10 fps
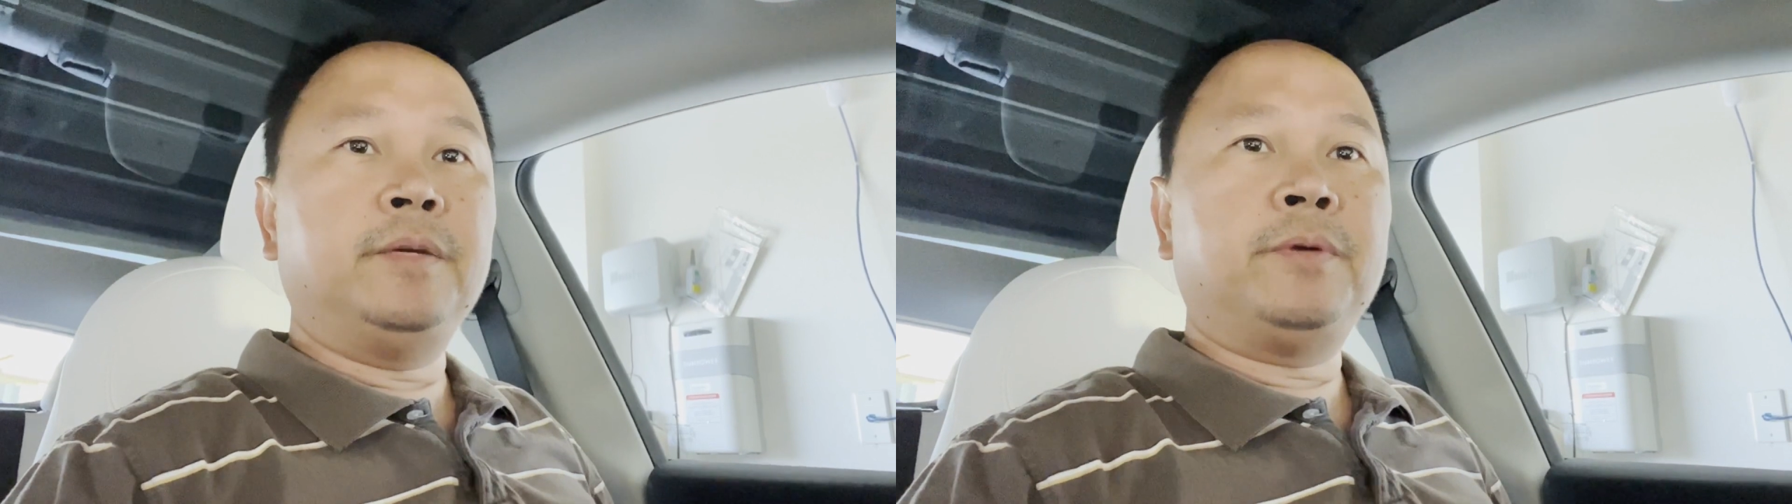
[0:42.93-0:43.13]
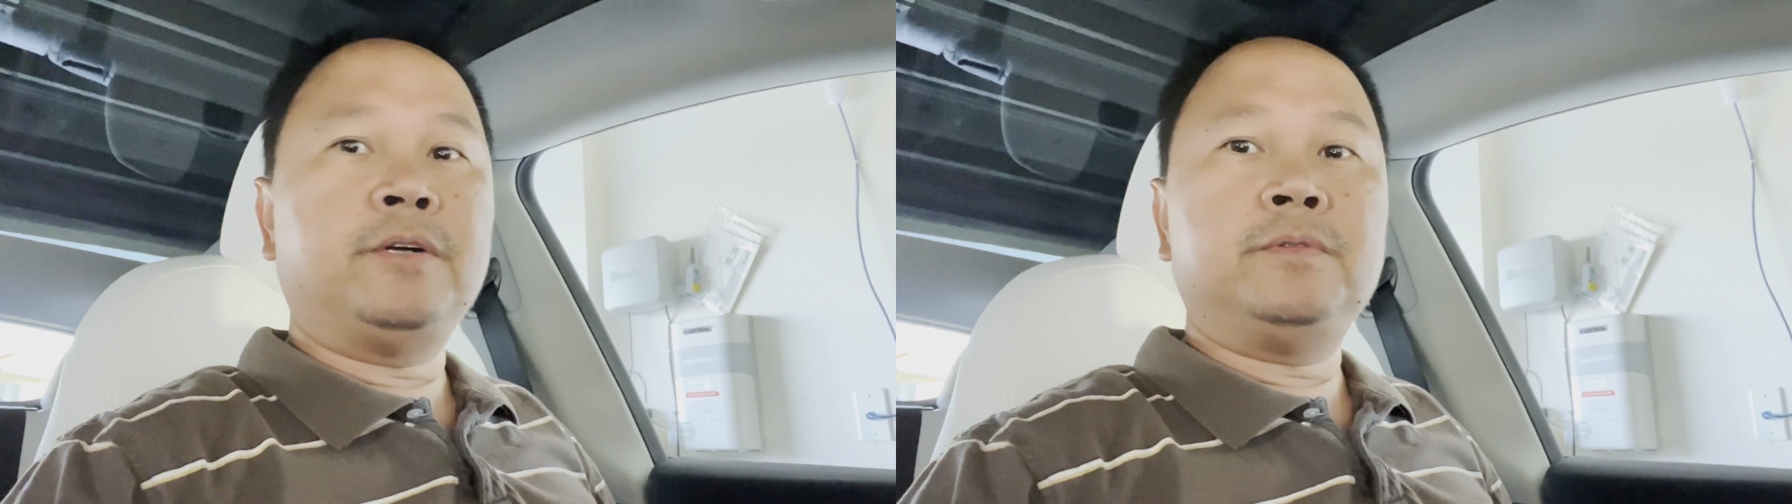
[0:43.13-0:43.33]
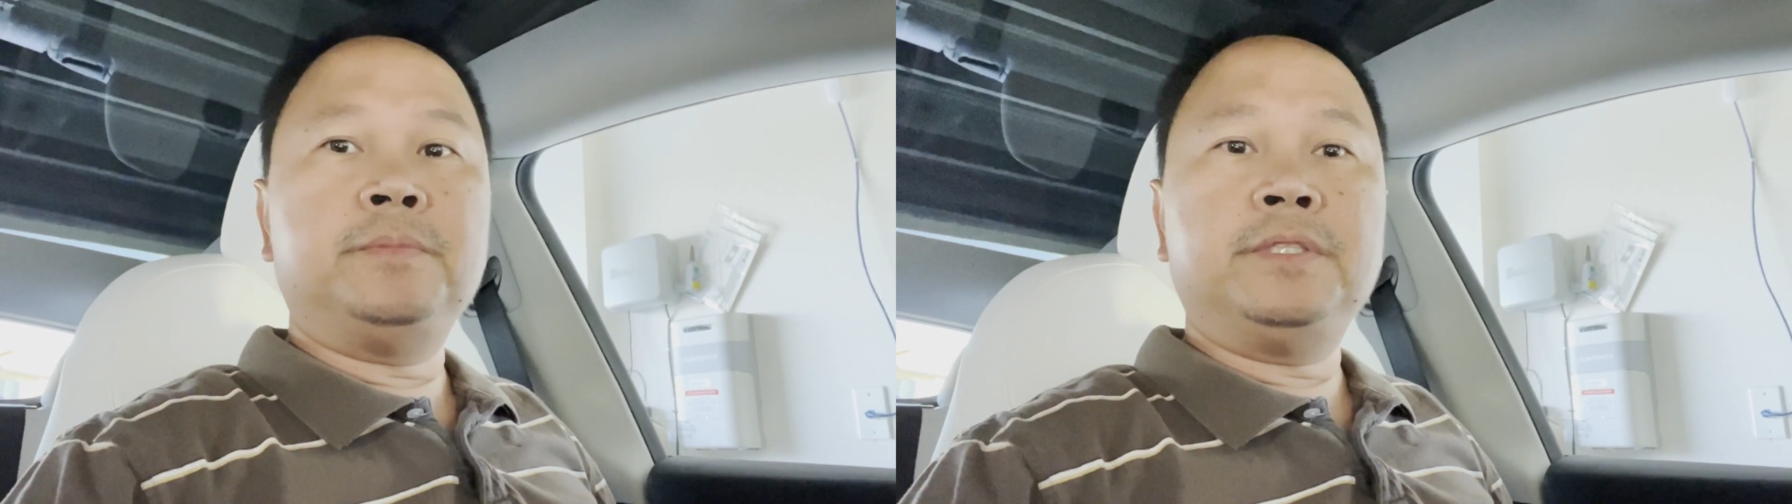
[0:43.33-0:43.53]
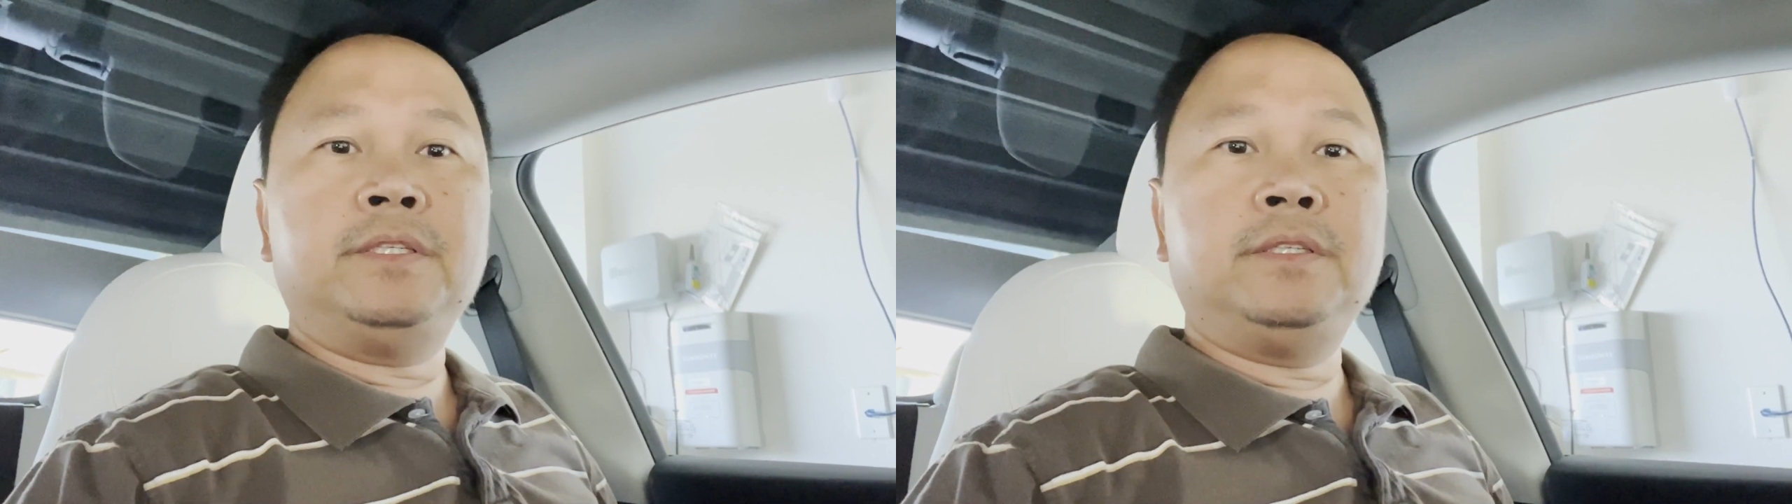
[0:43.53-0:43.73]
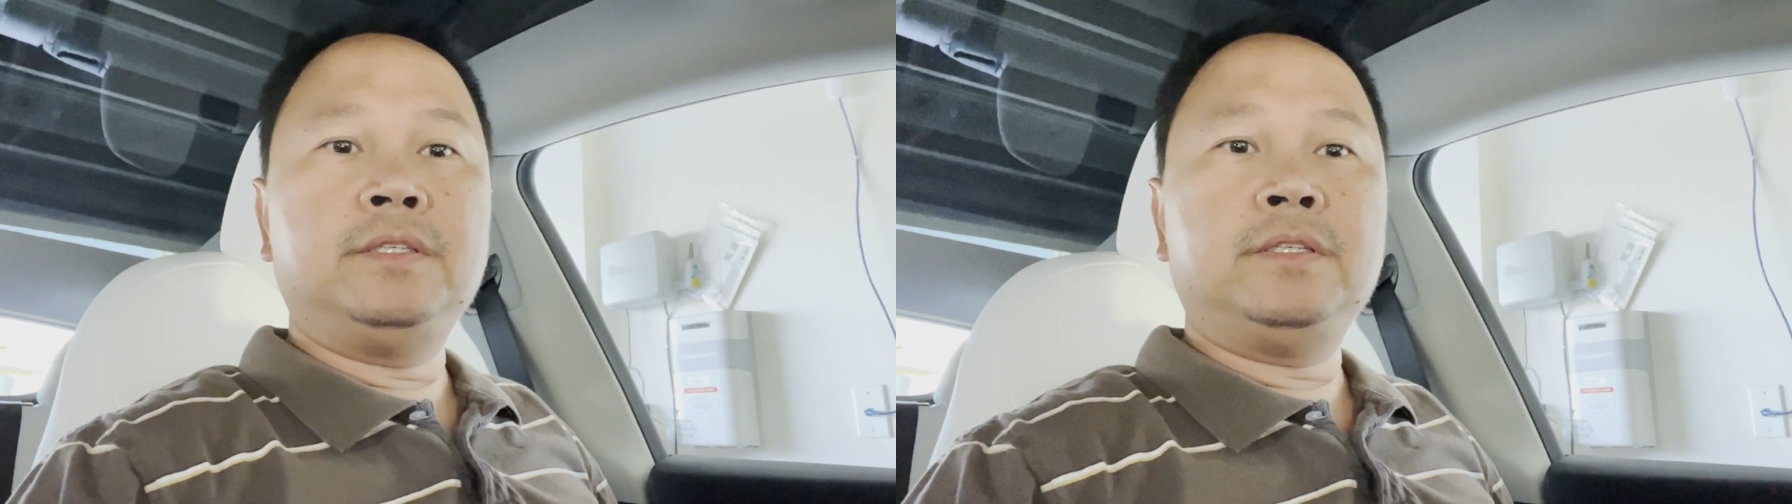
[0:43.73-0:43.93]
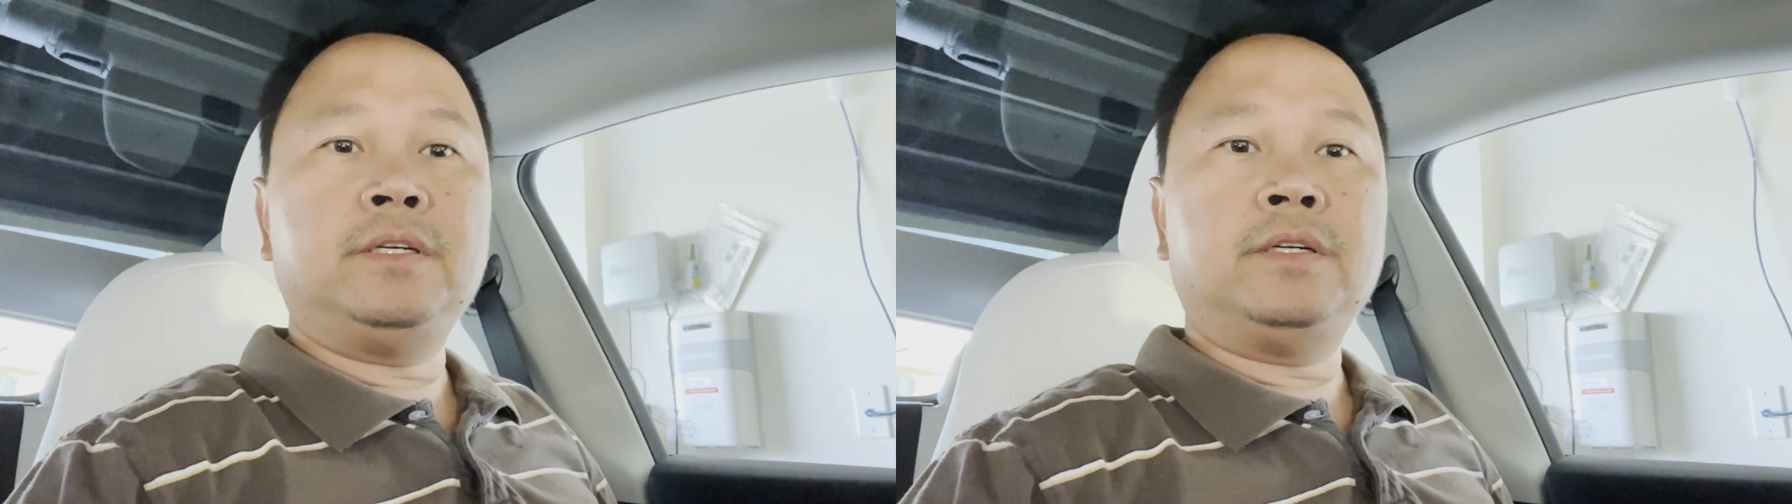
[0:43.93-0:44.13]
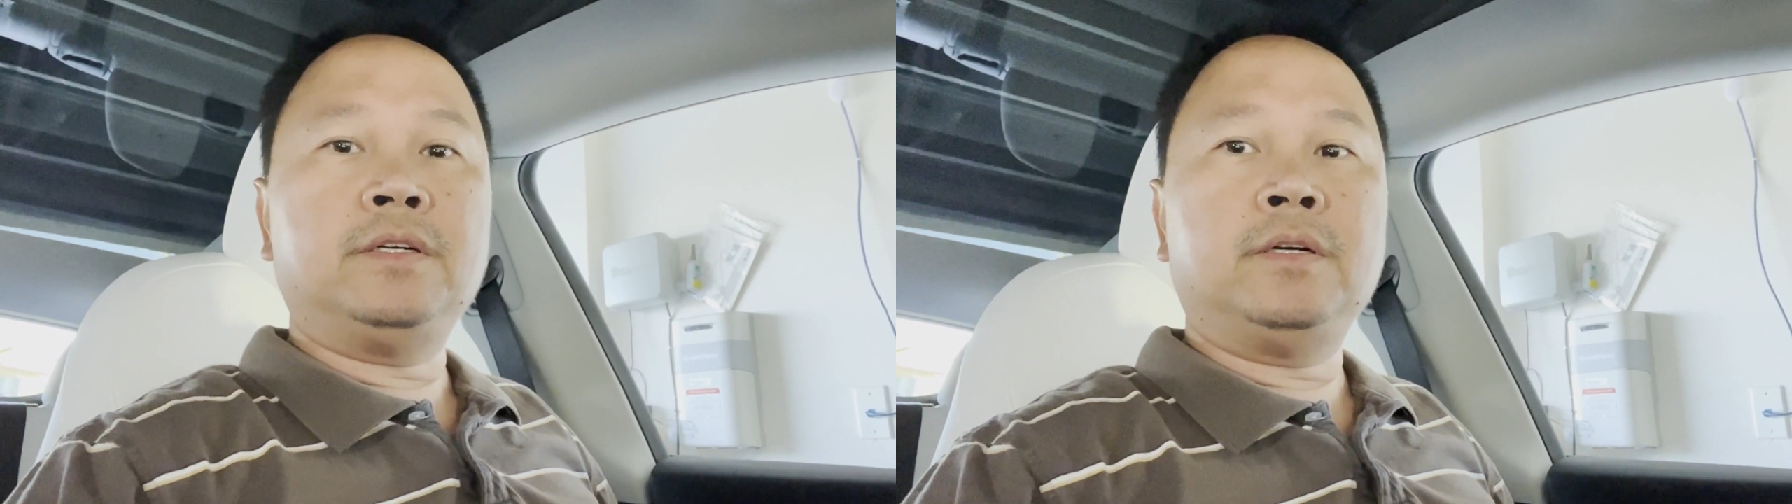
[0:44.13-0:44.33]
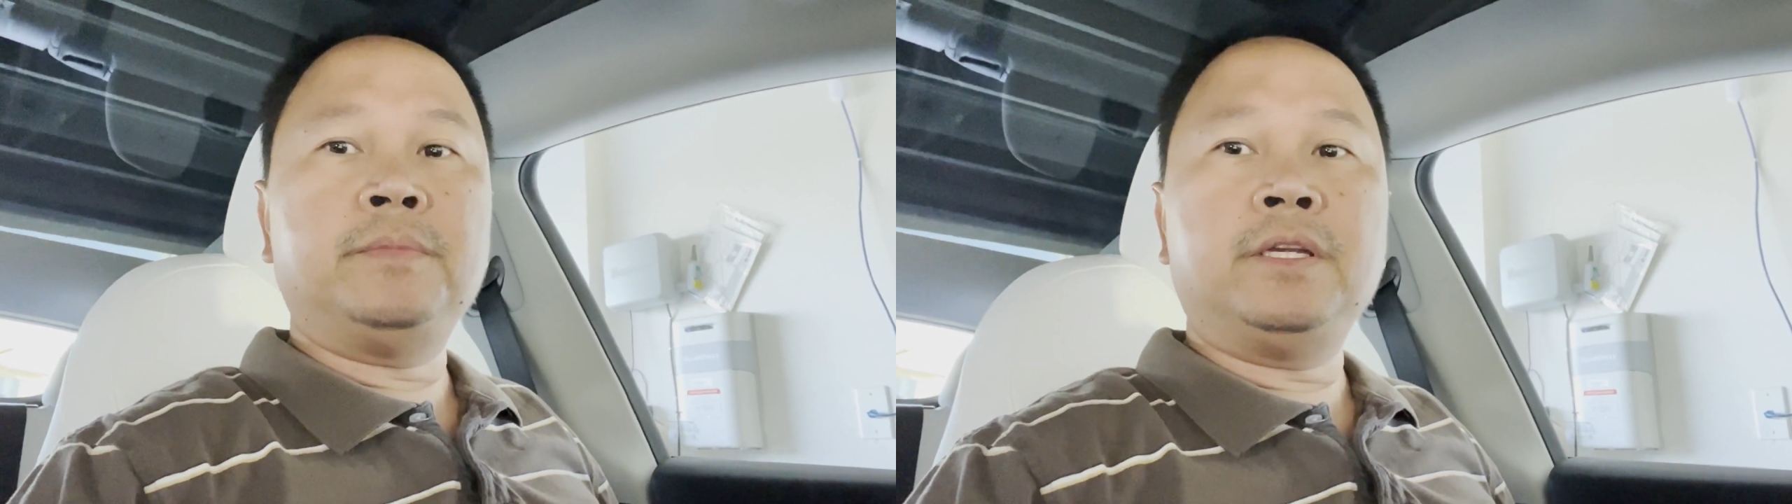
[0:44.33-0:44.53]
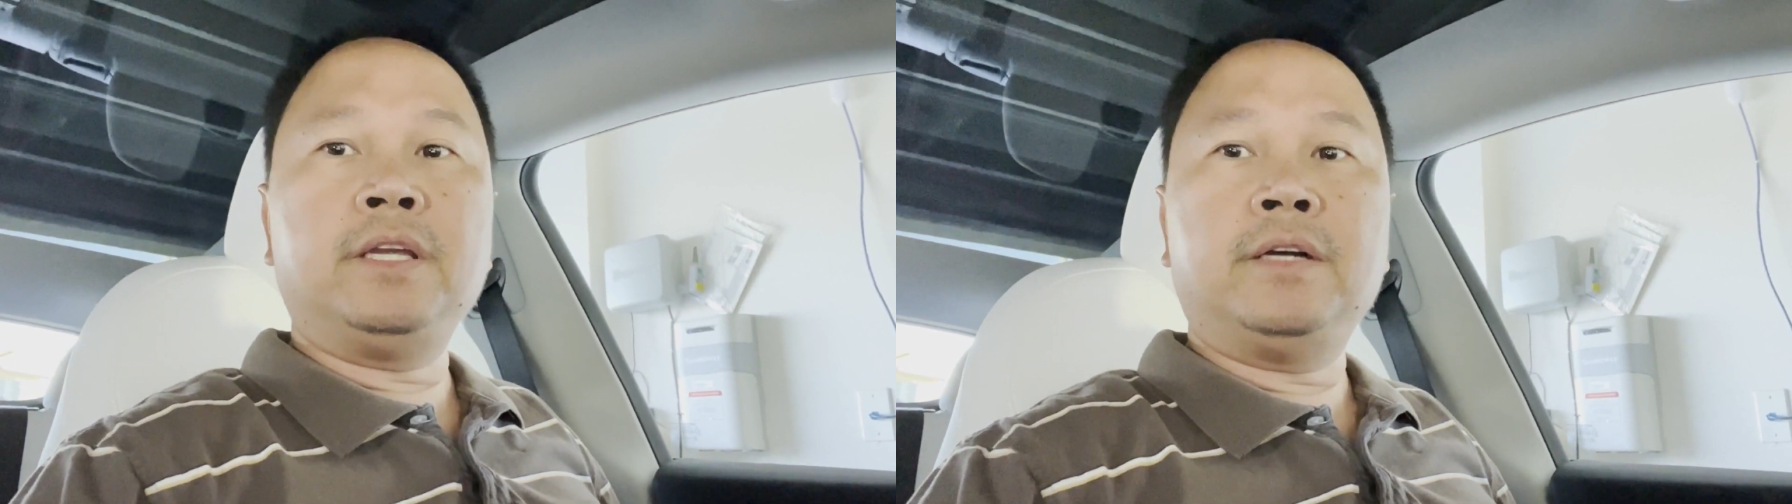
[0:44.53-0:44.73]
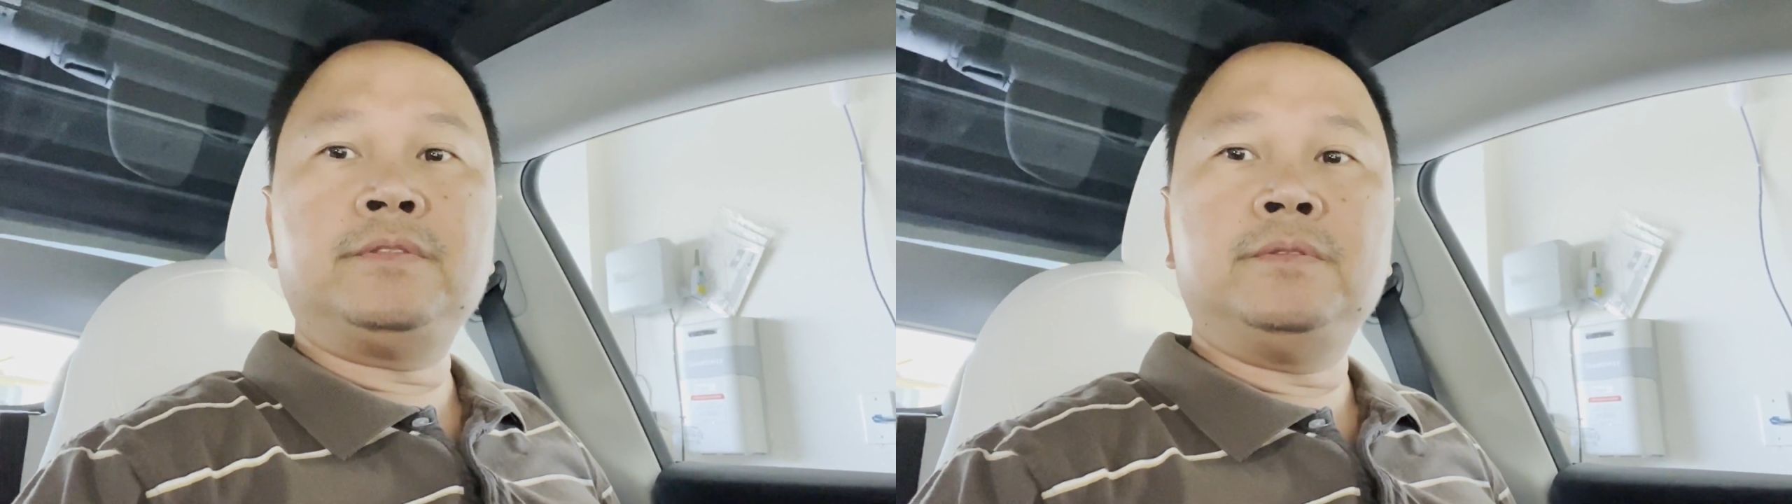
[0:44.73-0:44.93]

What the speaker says: probably. I'm heading out